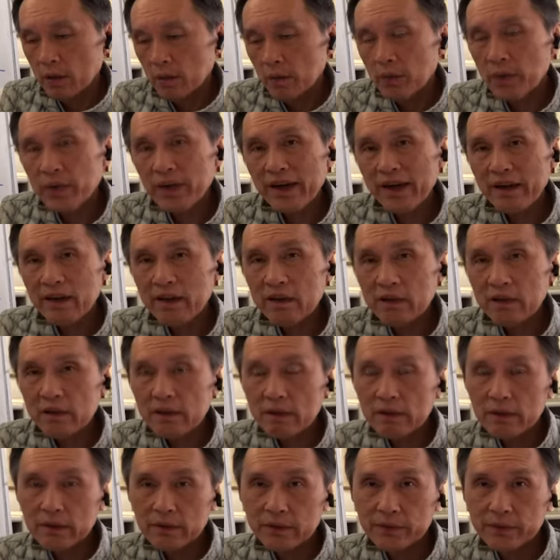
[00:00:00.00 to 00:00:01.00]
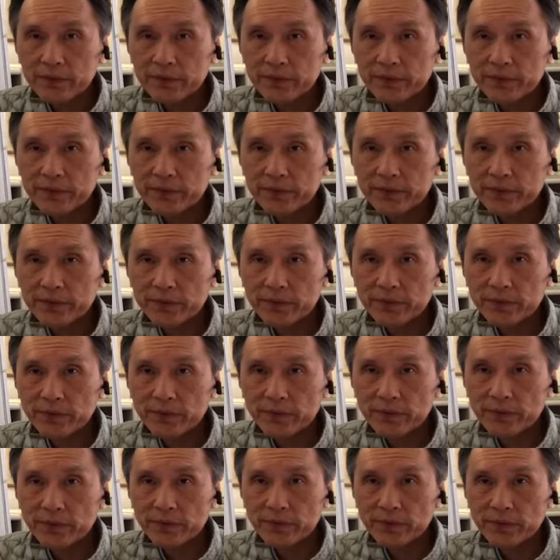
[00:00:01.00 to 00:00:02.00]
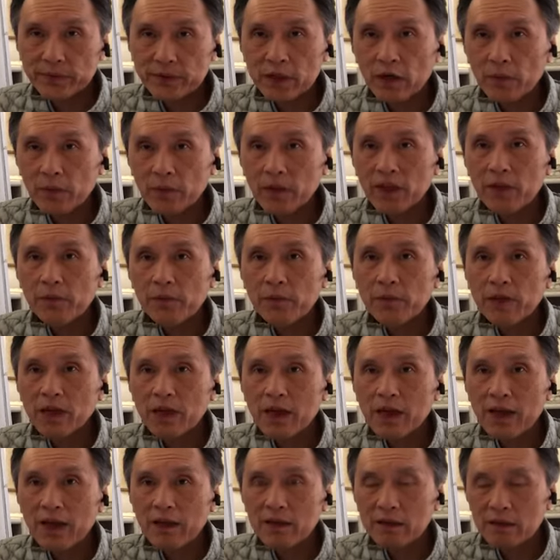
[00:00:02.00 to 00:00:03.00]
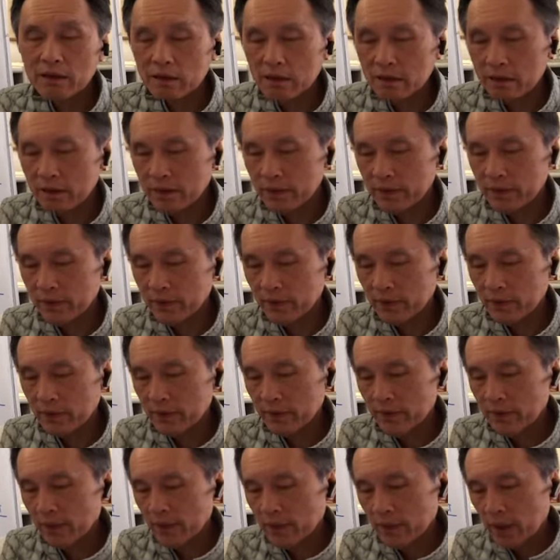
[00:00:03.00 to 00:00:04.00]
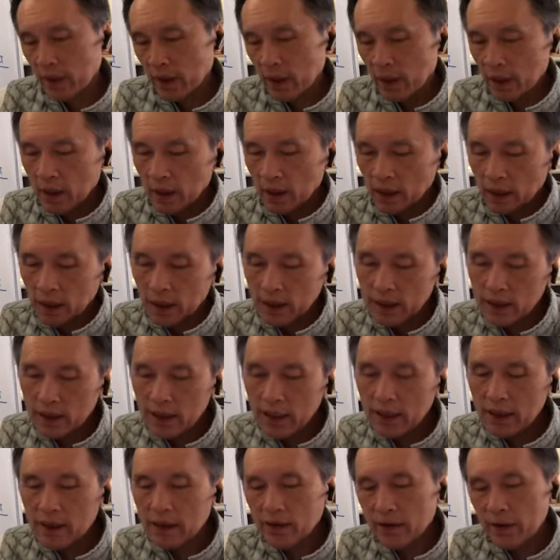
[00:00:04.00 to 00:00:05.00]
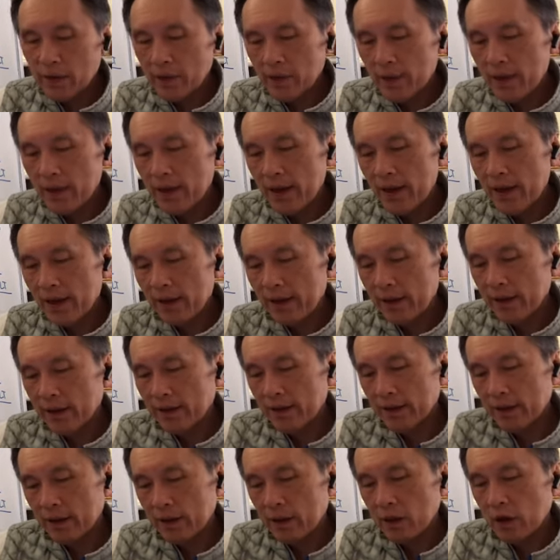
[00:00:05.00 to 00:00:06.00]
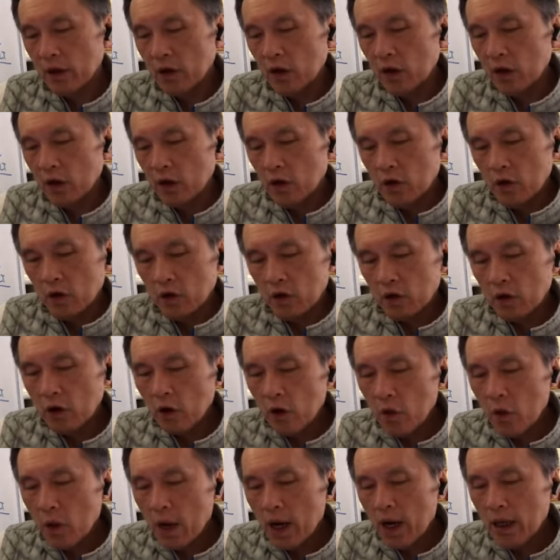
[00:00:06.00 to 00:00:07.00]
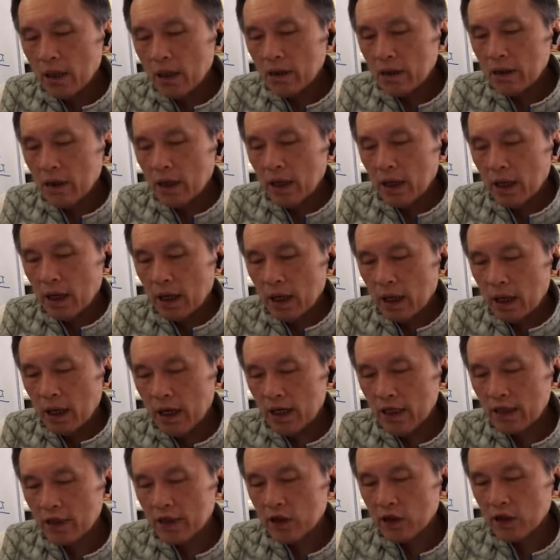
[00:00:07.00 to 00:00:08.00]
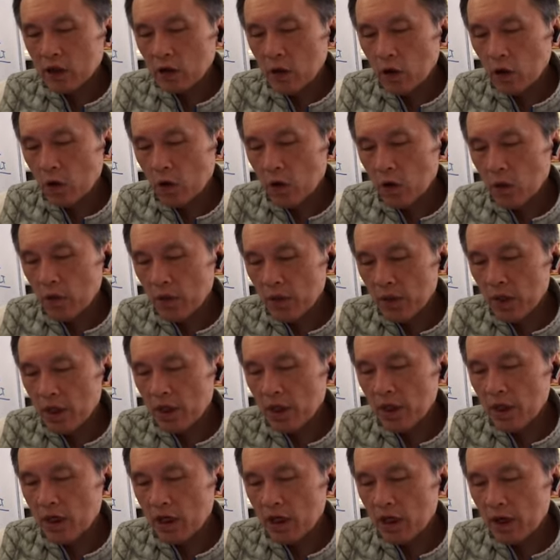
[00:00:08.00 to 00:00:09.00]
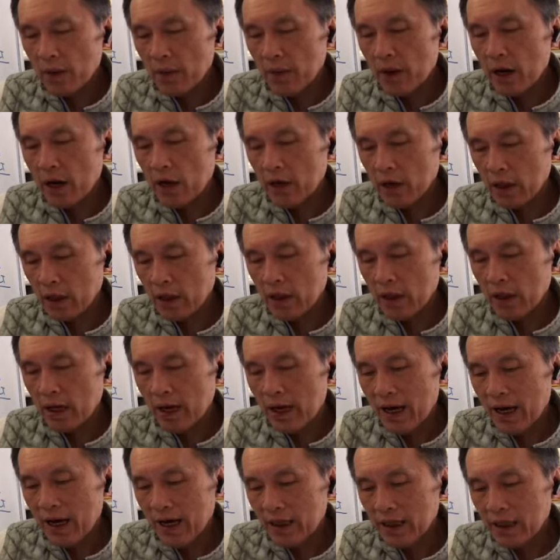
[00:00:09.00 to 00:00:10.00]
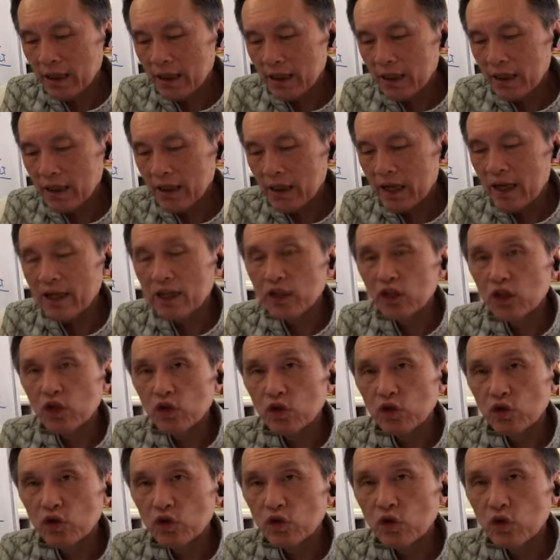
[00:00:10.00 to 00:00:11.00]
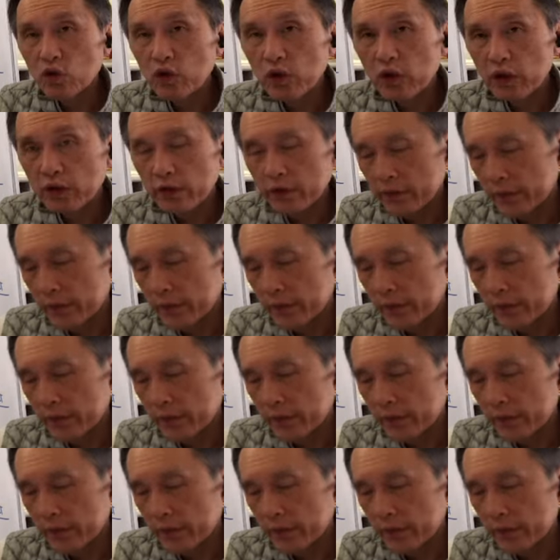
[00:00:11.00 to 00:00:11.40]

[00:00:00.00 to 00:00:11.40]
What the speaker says: practice of lifting anus? And I got a reply. No one has told me about it other than to do it.